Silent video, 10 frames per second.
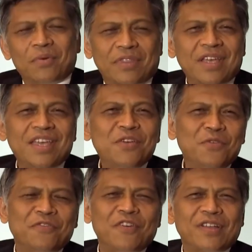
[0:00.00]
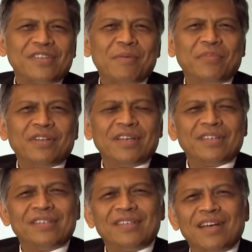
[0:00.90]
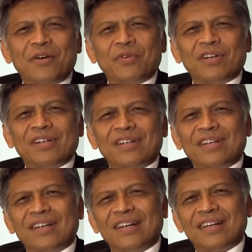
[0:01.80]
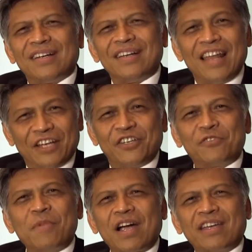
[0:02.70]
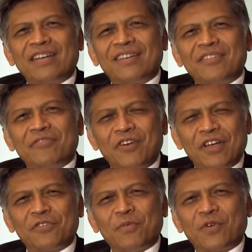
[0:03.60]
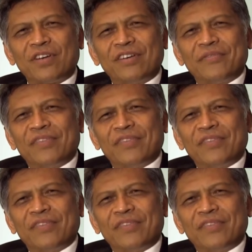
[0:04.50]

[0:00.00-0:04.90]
Well, the EU, for example, is our largest market for export.